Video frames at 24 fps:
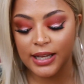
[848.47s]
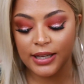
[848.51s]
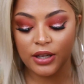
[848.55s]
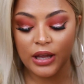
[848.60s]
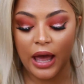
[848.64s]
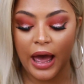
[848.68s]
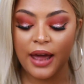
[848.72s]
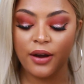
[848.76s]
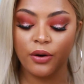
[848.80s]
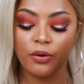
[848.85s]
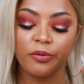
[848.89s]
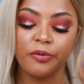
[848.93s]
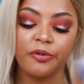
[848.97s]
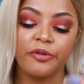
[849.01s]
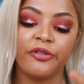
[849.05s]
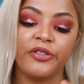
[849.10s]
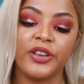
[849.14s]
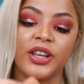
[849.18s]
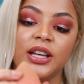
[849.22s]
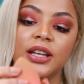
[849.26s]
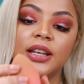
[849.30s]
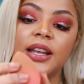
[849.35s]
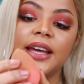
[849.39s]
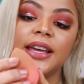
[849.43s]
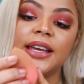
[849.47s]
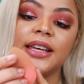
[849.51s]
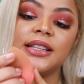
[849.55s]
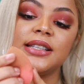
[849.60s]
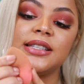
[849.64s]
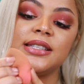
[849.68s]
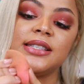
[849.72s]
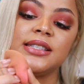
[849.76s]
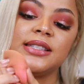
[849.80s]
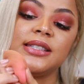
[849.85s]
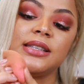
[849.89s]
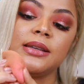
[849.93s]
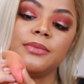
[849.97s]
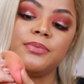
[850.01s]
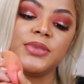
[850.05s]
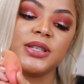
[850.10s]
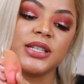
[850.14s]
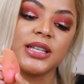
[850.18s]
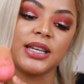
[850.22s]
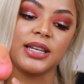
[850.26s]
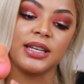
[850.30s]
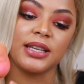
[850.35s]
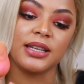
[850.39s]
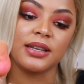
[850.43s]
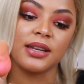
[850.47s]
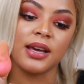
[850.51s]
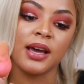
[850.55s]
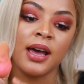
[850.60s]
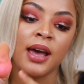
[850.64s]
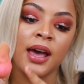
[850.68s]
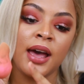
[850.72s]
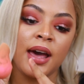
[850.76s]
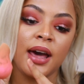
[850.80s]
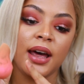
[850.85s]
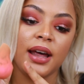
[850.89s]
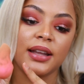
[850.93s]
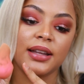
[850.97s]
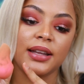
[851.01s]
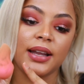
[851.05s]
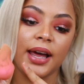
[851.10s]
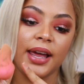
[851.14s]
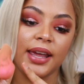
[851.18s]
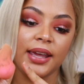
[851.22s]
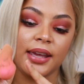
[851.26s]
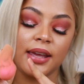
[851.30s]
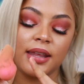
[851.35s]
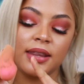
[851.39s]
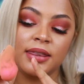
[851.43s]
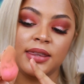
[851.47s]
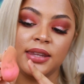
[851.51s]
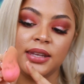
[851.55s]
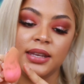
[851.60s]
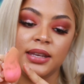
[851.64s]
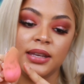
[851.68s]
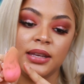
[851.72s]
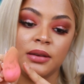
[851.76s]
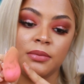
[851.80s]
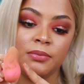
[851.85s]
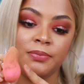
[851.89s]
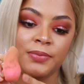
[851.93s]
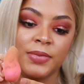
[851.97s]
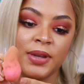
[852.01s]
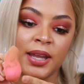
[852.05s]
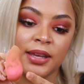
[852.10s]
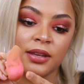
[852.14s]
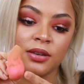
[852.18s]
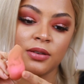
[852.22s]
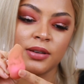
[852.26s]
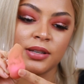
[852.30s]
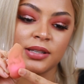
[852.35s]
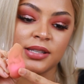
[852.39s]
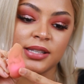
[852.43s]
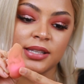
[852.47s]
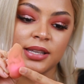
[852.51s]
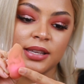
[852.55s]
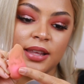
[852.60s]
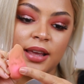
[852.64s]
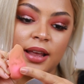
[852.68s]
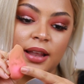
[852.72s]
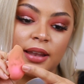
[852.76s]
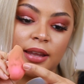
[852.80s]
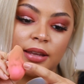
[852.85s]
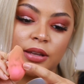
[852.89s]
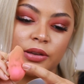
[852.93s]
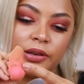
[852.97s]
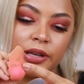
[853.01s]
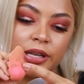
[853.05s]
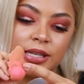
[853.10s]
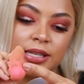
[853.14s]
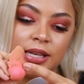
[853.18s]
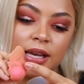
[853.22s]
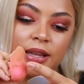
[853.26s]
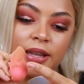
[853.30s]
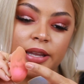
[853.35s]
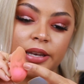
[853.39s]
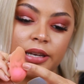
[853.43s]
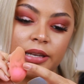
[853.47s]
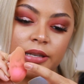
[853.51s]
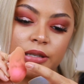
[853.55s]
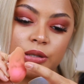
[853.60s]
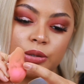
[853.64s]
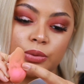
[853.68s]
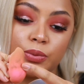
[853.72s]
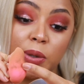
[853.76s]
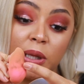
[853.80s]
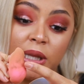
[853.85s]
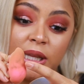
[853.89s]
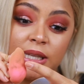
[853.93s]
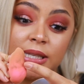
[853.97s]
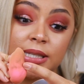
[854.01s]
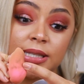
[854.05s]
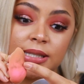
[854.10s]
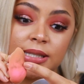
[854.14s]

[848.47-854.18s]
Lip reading: Like, I don't feel like it's sipped in, like you can see that, like you can tell that it's really